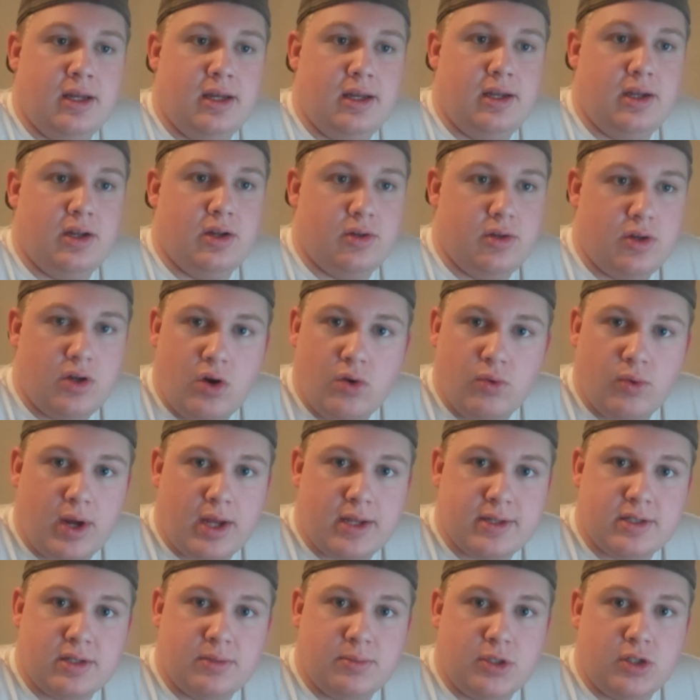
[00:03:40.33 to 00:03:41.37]
No
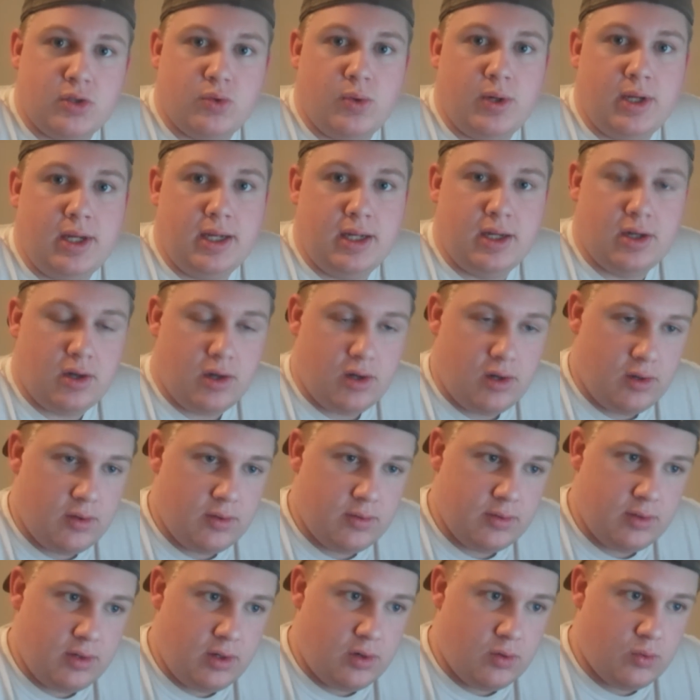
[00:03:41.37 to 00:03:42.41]
rest in between.
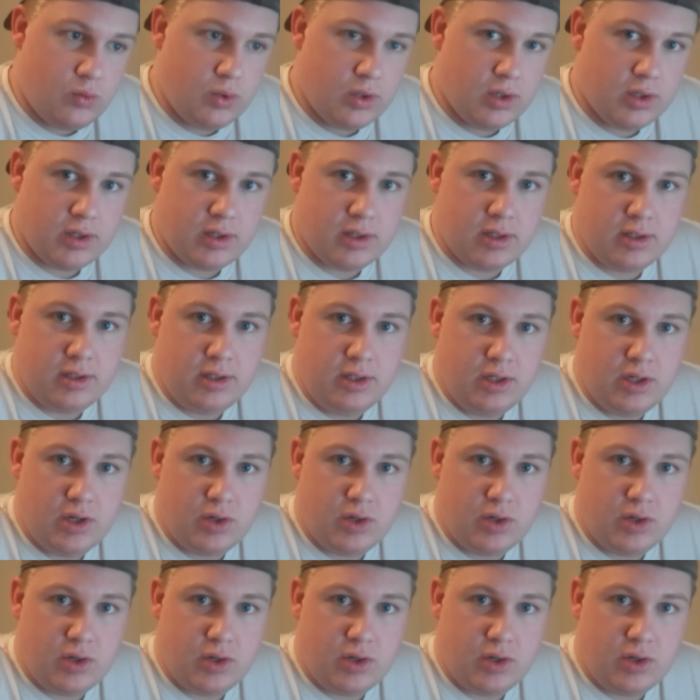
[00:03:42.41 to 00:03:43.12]
I'll work